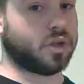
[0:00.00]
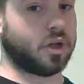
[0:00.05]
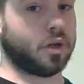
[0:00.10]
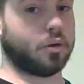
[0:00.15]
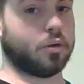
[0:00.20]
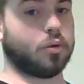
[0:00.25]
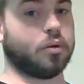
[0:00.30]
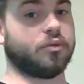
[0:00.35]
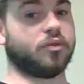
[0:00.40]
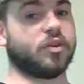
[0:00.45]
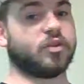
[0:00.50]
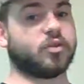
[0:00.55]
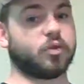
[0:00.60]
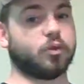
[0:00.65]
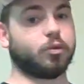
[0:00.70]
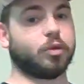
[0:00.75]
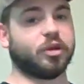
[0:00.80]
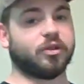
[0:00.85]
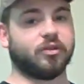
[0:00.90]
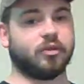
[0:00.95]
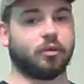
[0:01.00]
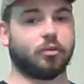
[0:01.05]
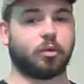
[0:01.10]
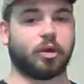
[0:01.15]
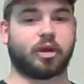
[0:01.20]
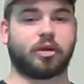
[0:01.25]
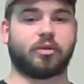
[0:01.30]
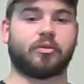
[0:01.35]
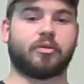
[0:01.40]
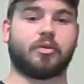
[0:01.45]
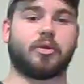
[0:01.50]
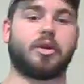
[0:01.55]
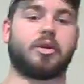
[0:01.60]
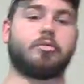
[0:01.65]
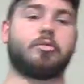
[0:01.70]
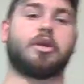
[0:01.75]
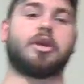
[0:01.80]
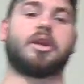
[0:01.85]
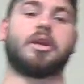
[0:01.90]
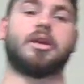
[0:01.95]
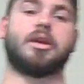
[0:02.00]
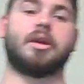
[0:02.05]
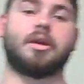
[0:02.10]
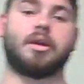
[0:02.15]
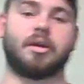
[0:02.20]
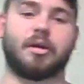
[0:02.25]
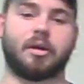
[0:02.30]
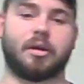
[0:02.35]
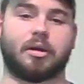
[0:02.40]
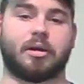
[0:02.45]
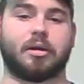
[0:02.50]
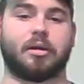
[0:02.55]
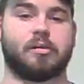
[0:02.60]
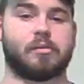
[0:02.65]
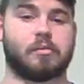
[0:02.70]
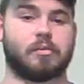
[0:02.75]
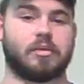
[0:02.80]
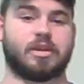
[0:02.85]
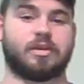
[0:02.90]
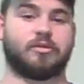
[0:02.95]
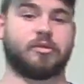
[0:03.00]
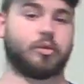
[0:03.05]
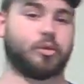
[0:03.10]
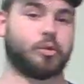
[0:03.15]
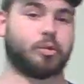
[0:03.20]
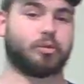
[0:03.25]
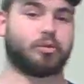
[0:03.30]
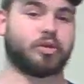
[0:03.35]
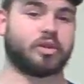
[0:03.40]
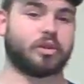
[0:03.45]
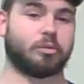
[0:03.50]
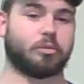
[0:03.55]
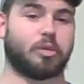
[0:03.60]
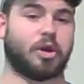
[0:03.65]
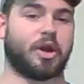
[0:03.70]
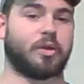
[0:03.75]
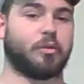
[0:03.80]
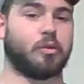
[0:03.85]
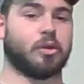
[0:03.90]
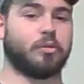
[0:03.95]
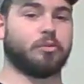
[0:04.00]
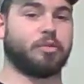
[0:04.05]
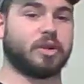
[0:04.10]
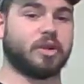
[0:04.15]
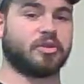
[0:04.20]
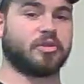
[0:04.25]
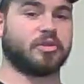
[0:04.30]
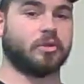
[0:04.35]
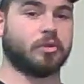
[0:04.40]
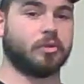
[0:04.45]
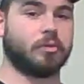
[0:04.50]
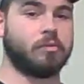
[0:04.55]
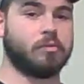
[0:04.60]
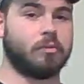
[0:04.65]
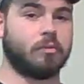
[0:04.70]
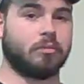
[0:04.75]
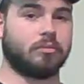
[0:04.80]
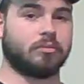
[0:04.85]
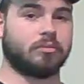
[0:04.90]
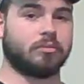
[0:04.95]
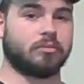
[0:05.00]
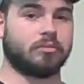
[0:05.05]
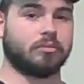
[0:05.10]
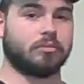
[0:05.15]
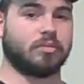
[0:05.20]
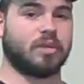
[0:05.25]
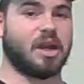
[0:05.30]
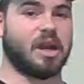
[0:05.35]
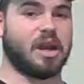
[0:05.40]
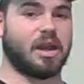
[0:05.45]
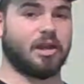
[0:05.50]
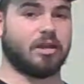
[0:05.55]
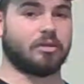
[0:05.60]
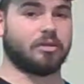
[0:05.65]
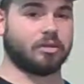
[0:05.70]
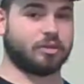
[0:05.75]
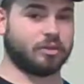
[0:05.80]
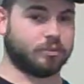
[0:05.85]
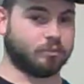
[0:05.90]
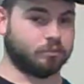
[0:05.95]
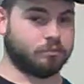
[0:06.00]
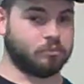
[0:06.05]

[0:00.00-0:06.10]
I don't know if that's going to be a deal breaker for anybody. If you only can buy one pistol and